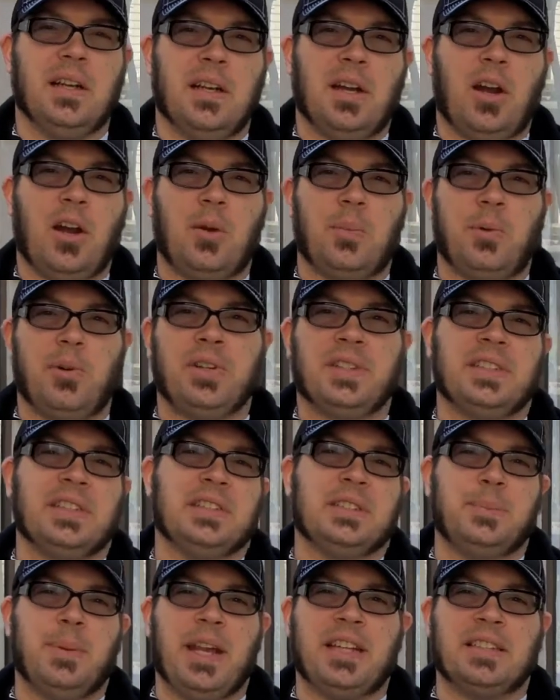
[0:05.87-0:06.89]
ARP Poisoning
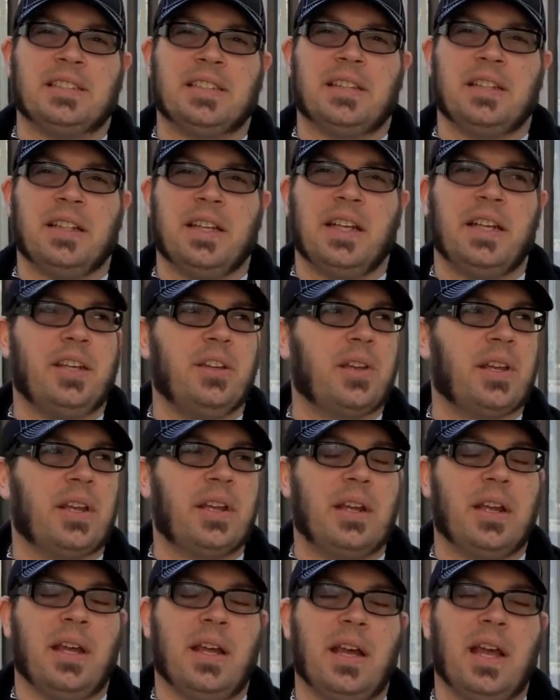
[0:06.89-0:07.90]
is basically you
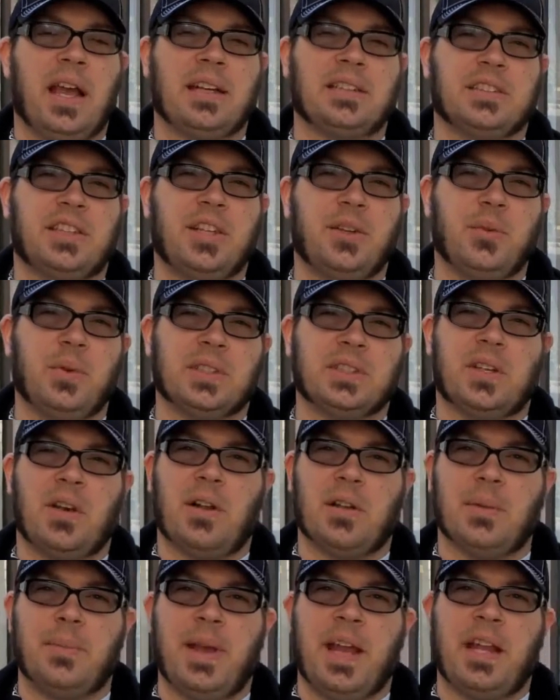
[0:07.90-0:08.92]
can execute what's
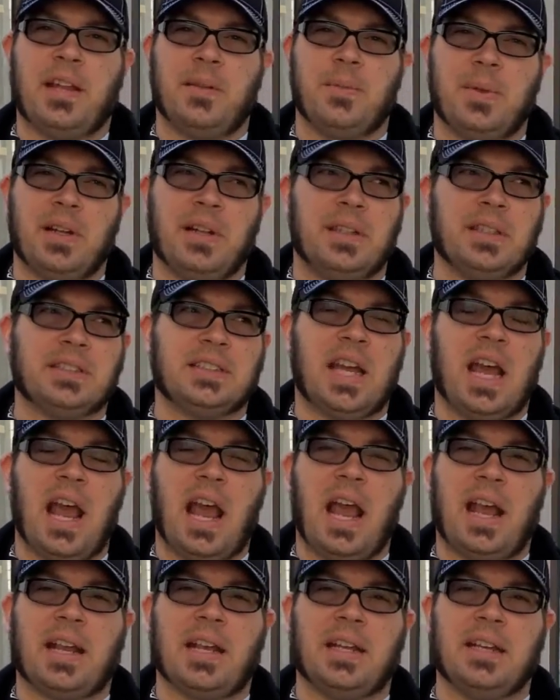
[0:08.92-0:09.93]
called a man-in-the-middle attack